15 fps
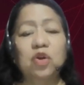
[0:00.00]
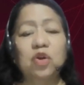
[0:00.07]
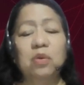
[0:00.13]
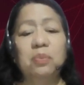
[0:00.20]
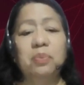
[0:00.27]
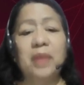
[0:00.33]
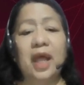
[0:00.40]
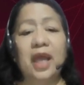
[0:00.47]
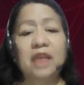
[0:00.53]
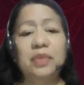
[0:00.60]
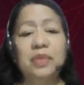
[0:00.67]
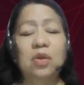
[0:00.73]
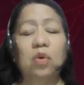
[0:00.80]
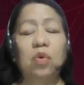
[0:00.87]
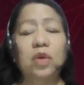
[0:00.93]
to comply
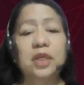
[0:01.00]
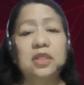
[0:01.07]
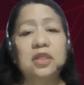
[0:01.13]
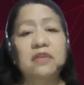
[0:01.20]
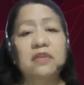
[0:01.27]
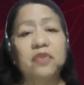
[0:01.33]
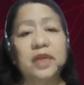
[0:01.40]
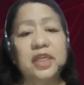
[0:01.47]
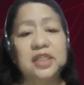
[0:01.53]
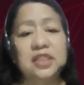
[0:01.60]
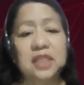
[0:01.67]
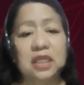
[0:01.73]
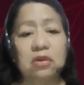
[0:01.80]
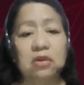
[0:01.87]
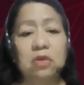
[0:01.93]
with the order for
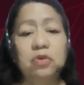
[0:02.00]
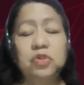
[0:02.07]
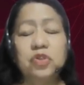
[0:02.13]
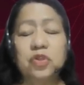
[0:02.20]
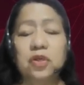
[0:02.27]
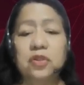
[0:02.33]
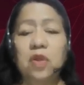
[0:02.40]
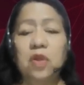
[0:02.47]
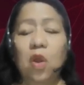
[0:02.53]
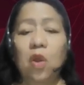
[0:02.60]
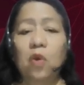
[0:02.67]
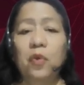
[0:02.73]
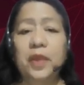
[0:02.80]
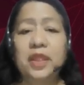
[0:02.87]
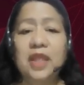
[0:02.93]
his inclusion
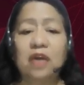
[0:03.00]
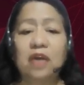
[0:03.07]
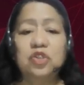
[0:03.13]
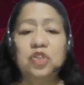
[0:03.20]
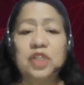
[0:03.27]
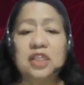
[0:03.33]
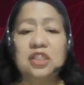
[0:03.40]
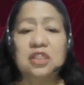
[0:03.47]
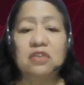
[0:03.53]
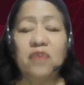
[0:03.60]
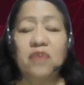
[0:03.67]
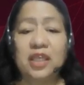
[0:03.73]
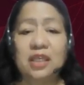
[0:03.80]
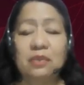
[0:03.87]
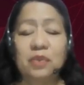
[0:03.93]
without
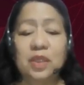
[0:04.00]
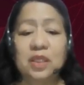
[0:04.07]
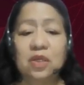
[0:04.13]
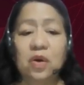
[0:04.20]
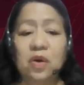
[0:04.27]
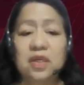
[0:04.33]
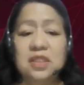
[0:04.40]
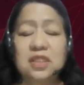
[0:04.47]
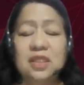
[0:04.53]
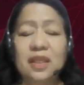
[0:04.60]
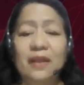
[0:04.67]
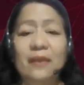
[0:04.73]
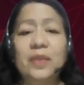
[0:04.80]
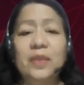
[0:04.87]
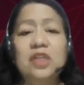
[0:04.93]
justifiable cause
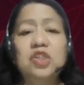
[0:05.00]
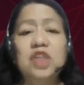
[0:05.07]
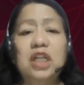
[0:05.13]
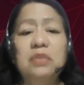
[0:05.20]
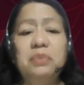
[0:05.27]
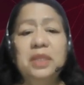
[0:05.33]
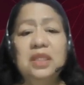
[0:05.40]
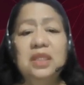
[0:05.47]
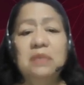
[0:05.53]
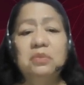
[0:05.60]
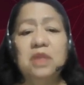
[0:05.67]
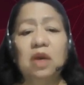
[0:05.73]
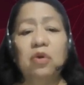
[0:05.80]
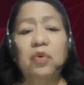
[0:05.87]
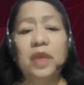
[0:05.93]
shall be
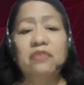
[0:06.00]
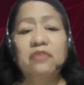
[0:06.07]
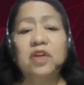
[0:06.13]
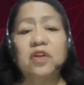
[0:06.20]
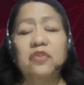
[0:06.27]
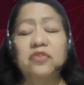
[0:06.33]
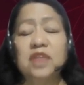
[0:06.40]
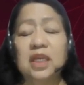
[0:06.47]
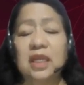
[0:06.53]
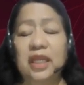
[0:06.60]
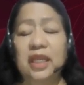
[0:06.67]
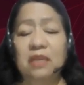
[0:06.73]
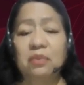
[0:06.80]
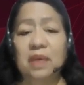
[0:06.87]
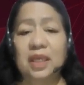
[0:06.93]
deemed a waiver of the
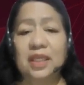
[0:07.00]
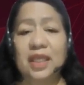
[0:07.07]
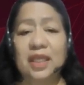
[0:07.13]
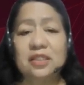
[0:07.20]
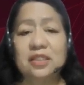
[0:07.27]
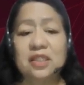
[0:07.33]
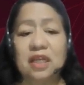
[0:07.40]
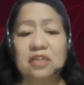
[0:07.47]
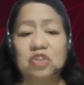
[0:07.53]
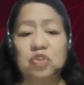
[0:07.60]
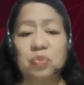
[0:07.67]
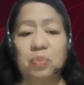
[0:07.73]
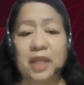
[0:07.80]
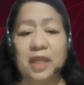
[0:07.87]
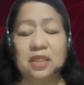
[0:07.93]
claim against
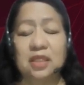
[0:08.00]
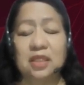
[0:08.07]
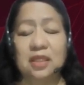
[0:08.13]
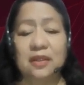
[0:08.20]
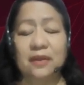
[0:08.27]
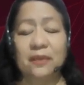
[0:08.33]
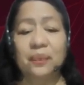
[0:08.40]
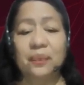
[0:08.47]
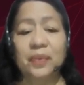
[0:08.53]
such party.